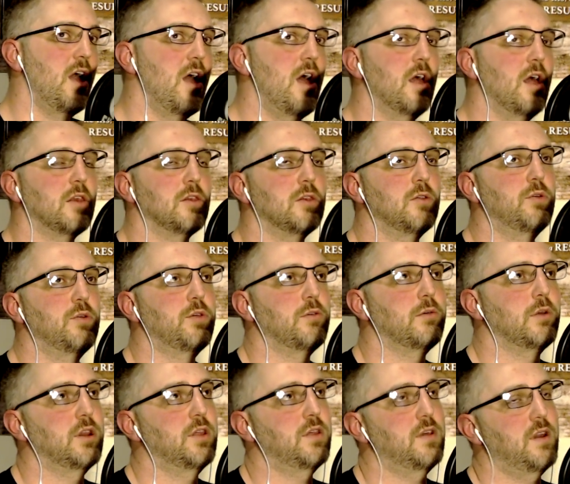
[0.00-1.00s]

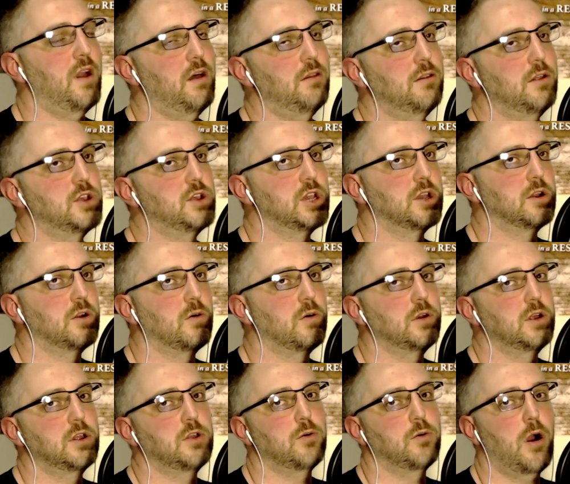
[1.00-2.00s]
Lutheran theology,
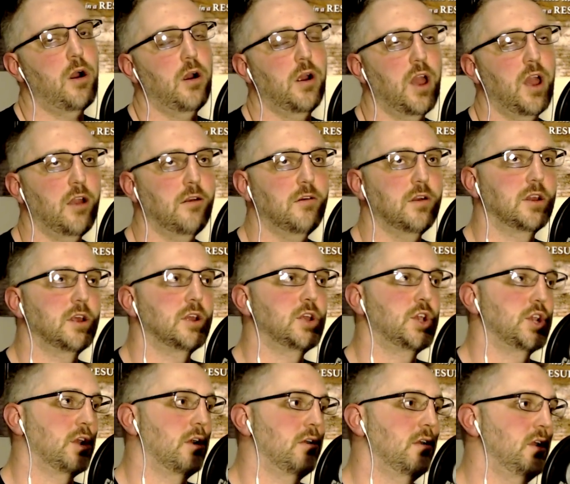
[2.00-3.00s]
according to our heritage
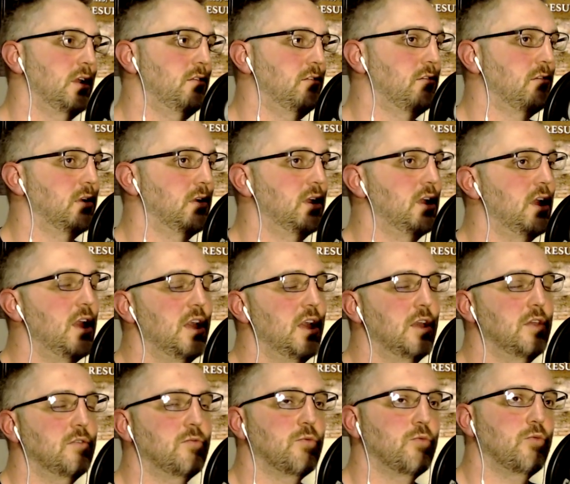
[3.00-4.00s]
and our history,
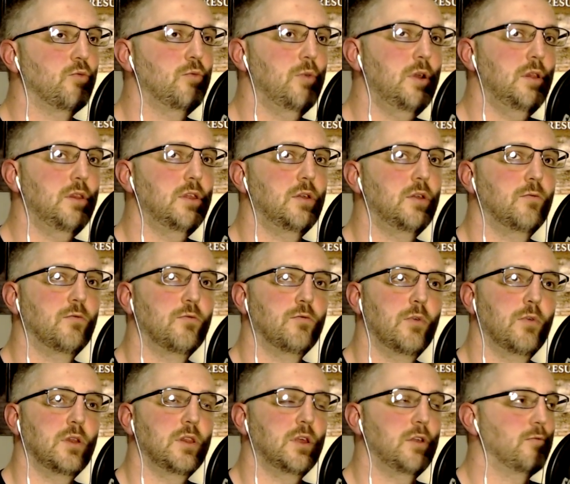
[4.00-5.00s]
is really,
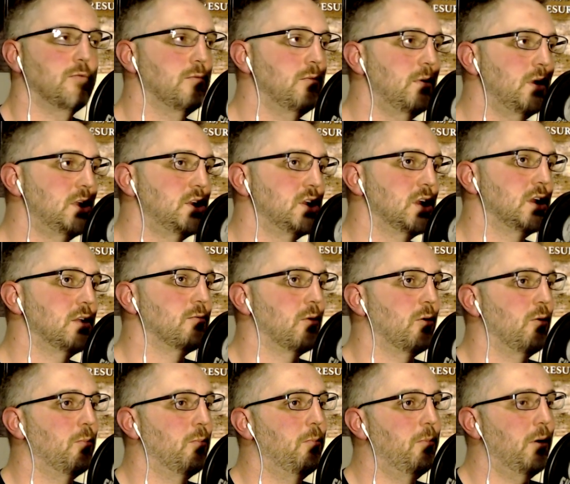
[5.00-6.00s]
really rich and
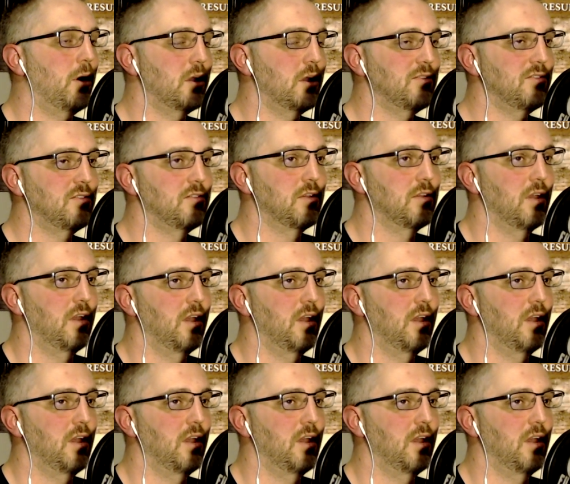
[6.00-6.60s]
robust,